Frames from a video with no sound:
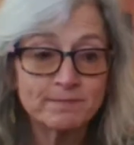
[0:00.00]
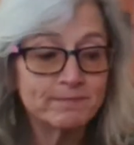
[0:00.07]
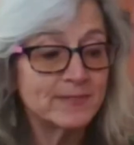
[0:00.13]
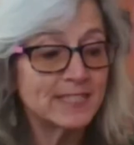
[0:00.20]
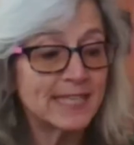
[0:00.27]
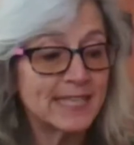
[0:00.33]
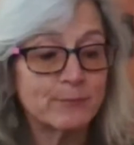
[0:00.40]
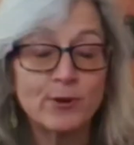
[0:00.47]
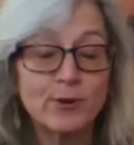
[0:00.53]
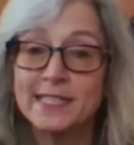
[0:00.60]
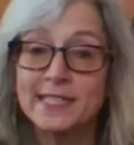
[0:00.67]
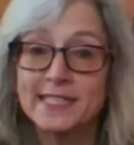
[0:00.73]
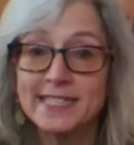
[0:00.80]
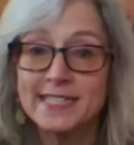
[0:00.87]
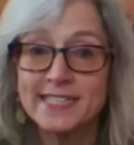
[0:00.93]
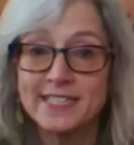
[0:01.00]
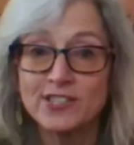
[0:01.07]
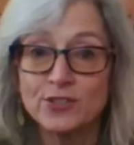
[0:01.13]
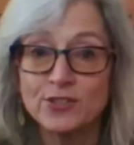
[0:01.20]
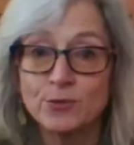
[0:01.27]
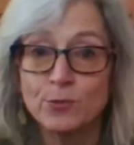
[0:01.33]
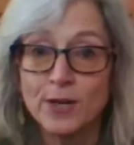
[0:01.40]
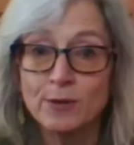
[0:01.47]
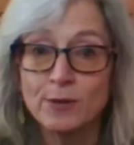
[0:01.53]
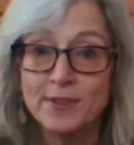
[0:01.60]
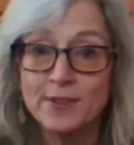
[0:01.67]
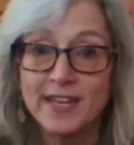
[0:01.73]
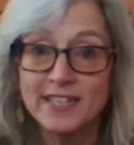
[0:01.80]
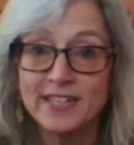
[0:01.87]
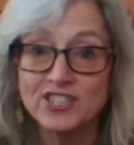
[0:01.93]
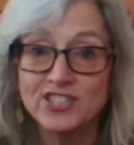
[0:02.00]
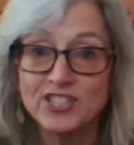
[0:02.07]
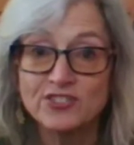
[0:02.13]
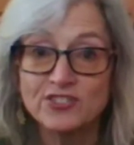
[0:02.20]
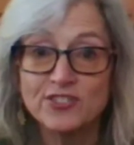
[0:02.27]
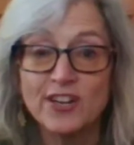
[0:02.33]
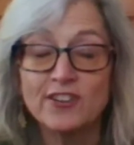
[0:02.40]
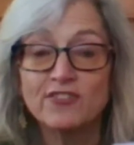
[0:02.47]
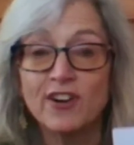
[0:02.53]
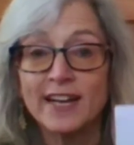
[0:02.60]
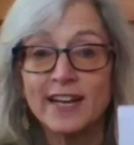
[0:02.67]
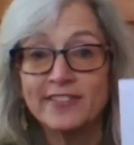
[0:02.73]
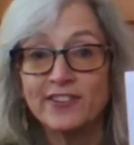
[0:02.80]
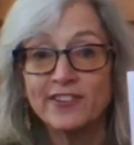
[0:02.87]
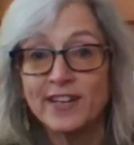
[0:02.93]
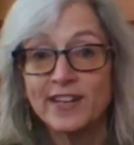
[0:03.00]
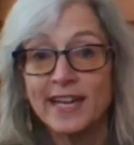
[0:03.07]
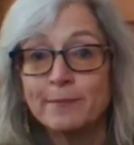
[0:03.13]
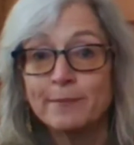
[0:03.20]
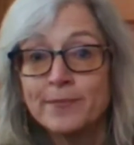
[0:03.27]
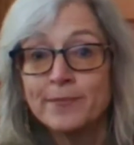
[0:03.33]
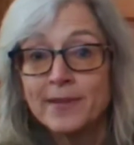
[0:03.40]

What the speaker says: step process to work with young children on writing their name.